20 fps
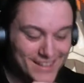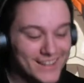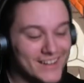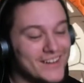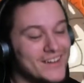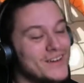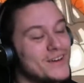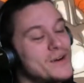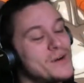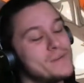
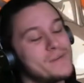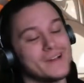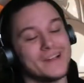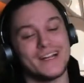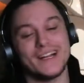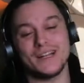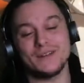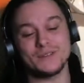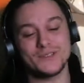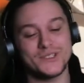Oh my
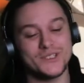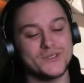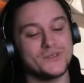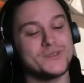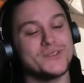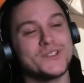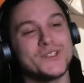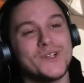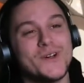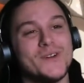god, I was so
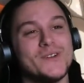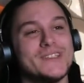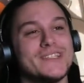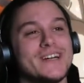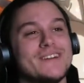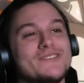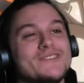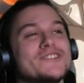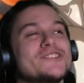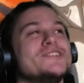salty,
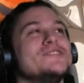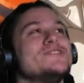I was so